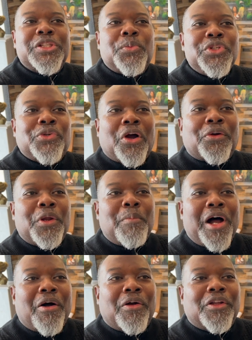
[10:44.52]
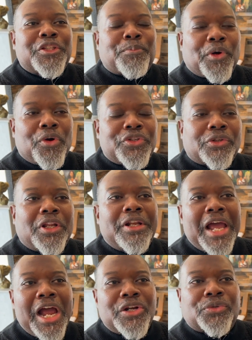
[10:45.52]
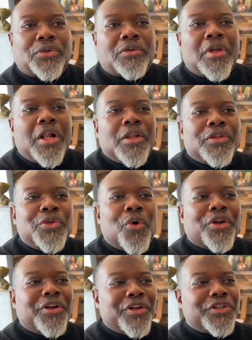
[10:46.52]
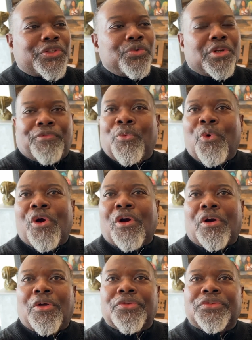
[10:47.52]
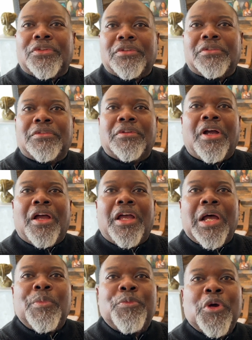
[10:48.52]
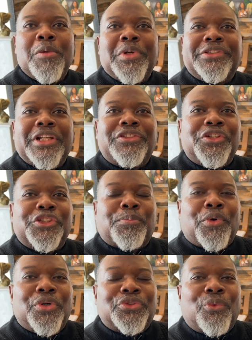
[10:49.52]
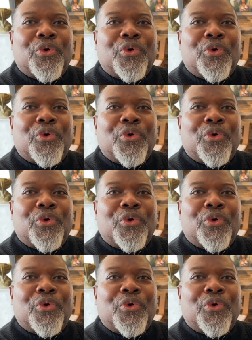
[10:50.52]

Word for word: when you're talking about spiritual and natural, you're going into two different worlds and we pretty much stick to the spiritual